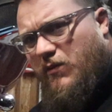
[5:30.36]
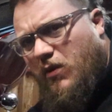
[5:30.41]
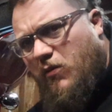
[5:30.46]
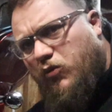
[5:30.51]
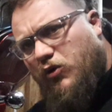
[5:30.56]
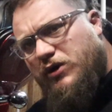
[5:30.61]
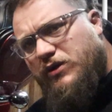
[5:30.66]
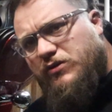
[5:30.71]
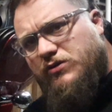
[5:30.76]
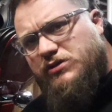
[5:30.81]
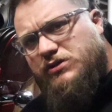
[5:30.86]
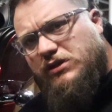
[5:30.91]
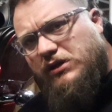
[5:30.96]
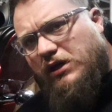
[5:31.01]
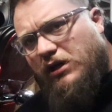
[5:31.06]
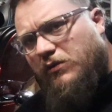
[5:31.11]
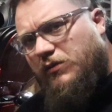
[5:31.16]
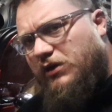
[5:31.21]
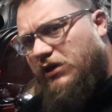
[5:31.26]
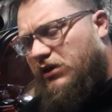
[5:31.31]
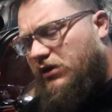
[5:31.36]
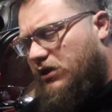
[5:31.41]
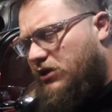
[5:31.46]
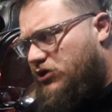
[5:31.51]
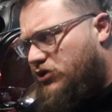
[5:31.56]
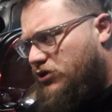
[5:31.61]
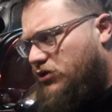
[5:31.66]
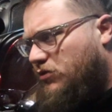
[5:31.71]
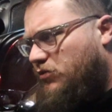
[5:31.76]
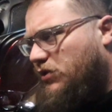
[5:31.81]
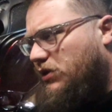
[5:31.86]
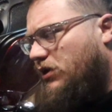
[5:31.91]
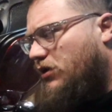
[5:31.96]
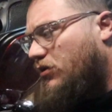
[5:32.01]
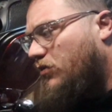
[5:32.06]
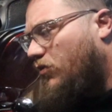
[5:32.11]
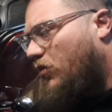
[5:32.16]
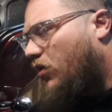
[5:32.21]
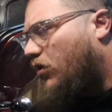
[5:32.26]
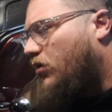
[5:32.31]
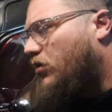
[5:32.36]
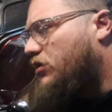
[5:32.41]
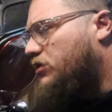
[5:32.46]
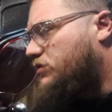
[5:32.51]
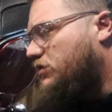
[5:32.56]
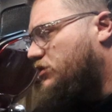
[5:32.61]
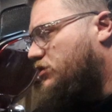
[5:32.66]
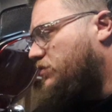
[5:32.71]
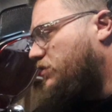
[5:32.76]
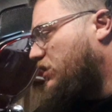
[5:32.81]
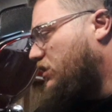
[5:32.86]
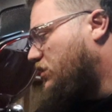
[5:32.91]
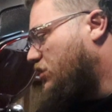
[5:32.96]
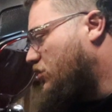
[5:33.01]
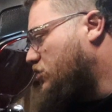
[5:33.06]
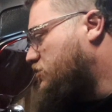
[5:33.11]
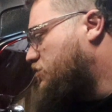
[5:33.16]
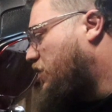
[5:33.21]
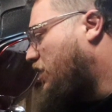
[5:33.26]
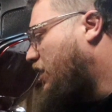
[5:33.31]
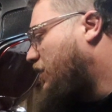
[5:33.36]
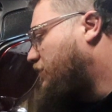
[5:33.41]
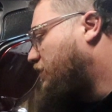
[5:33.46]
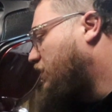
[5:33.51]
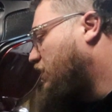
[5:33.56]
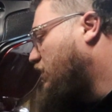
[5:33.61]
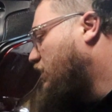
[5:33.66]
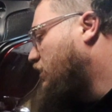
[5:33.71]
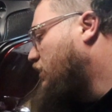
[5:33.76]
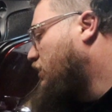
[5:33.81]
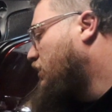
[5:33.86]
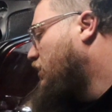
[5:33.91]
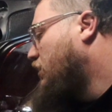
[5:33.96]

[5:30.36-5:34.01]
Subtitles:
my breathers to come in. They should be here tomorrow, so I should be getting those popped in.